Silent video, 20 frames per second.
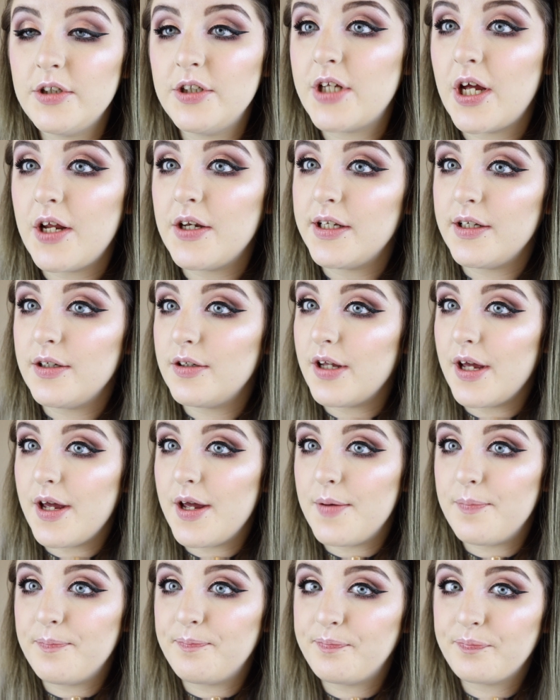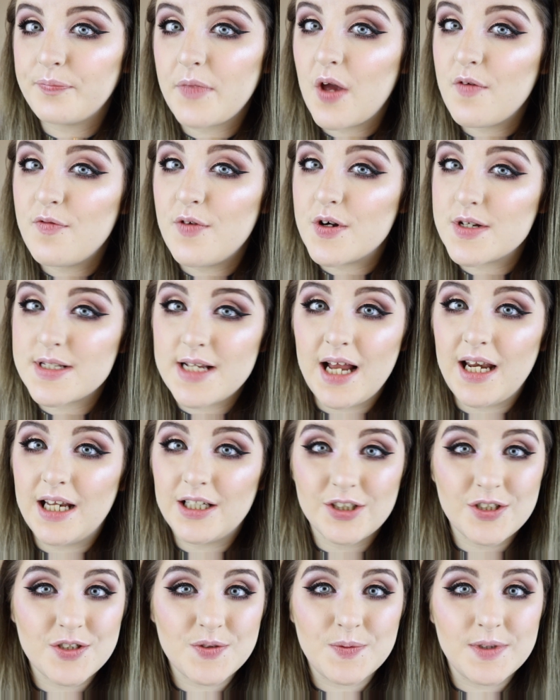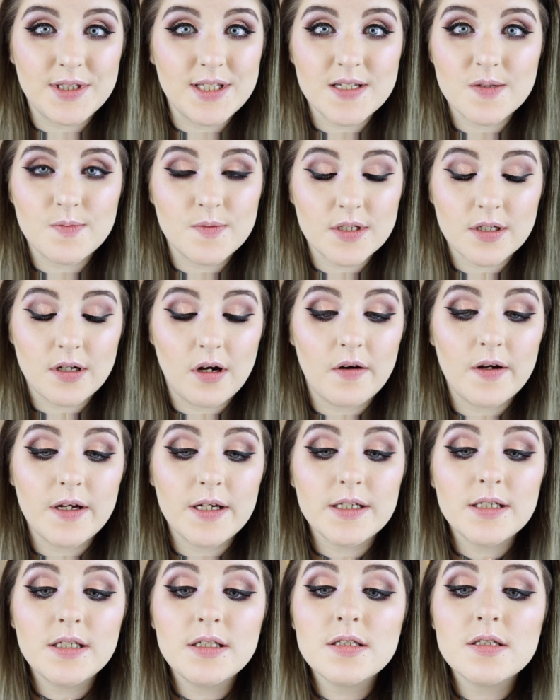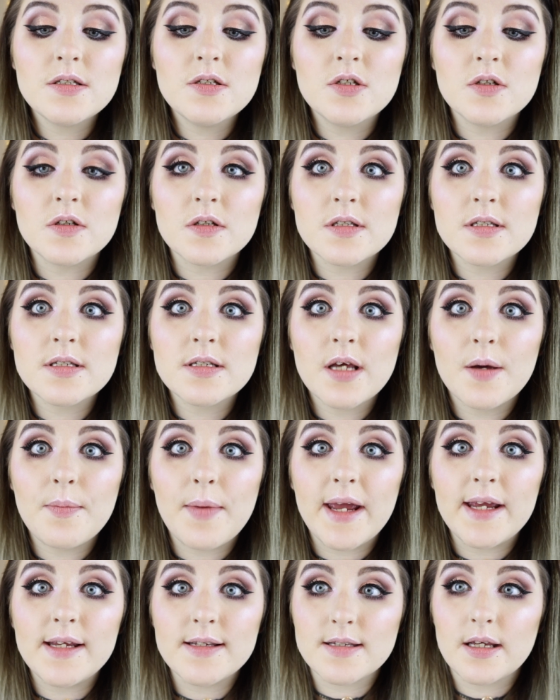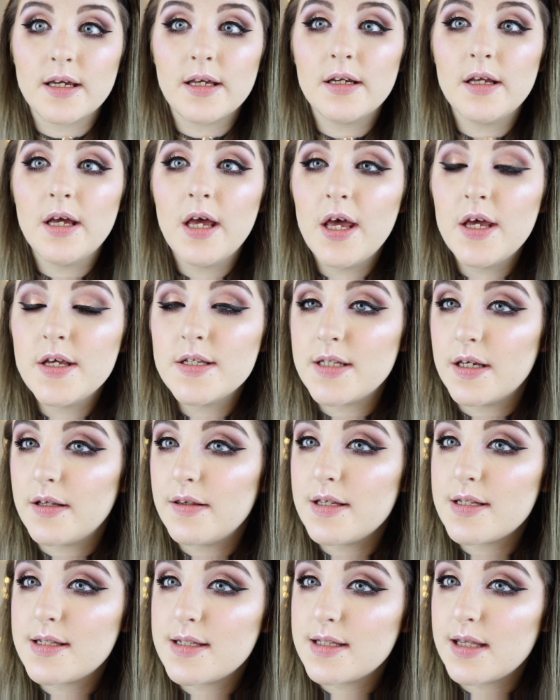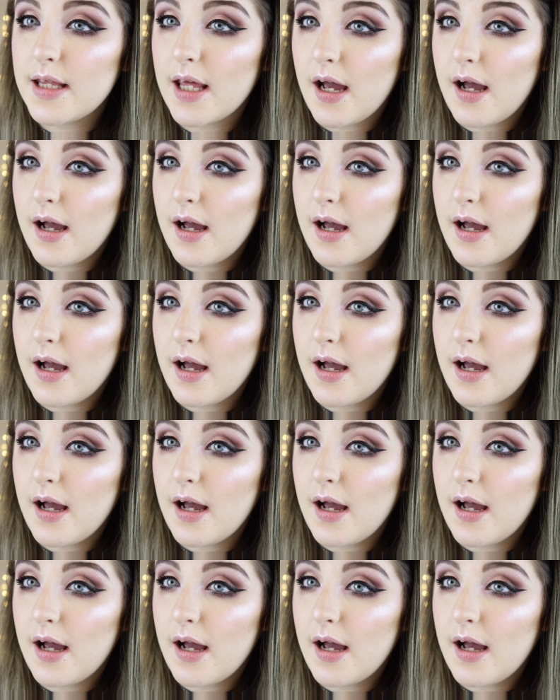You don't need false eyelashes with this mascara, it's just amazing. So this is the